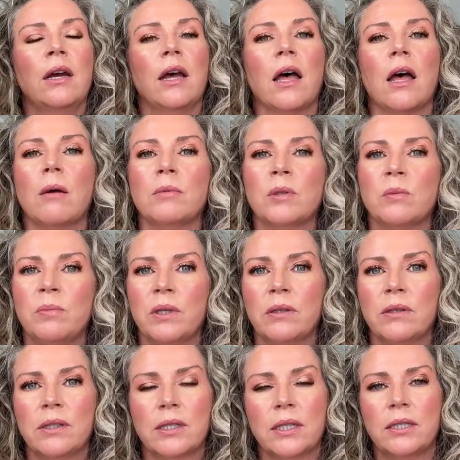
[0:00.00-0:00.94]
It helps
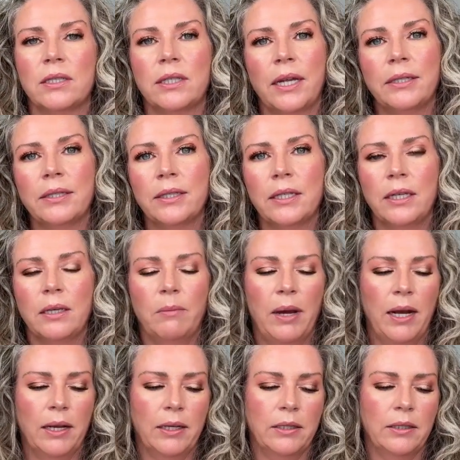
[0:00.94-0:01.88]
build skin density
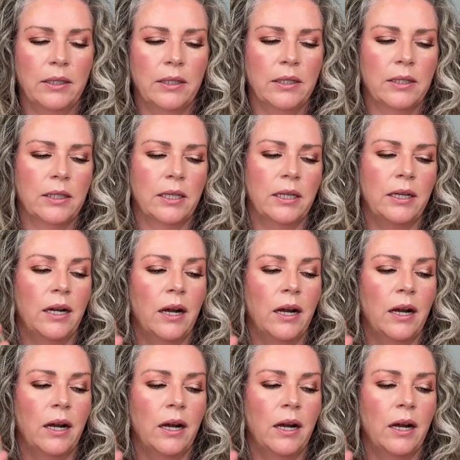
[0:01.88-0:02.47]
back into the skin.